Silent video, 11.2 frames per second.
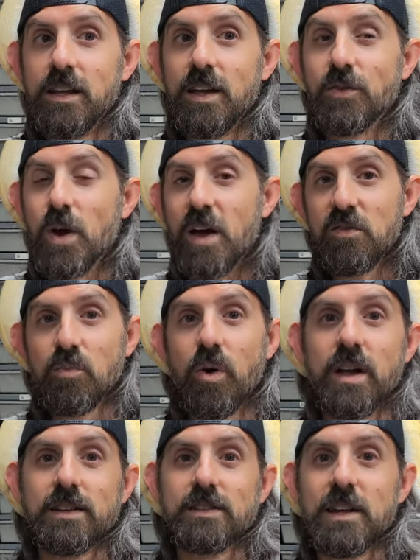If you haven't
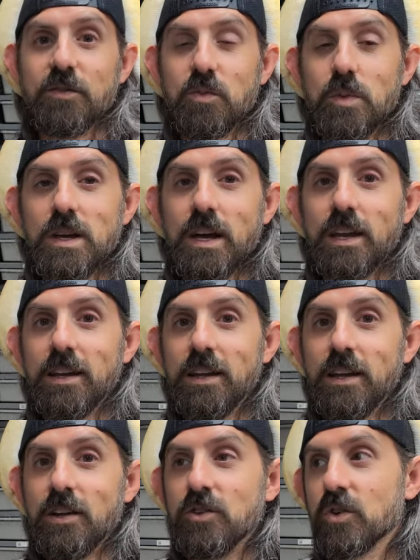bought a snake from me yet,
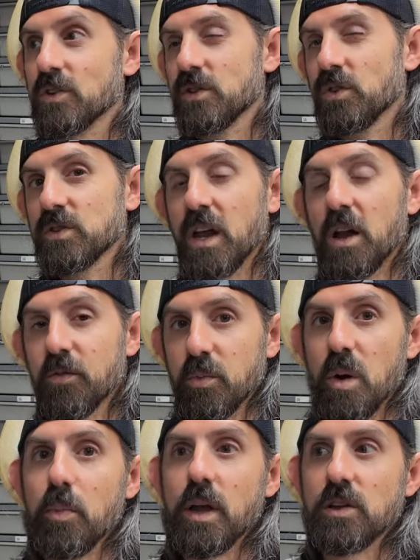you can still sign up for
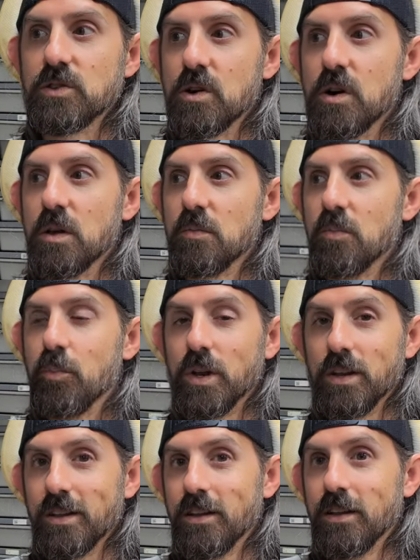my Patreon. But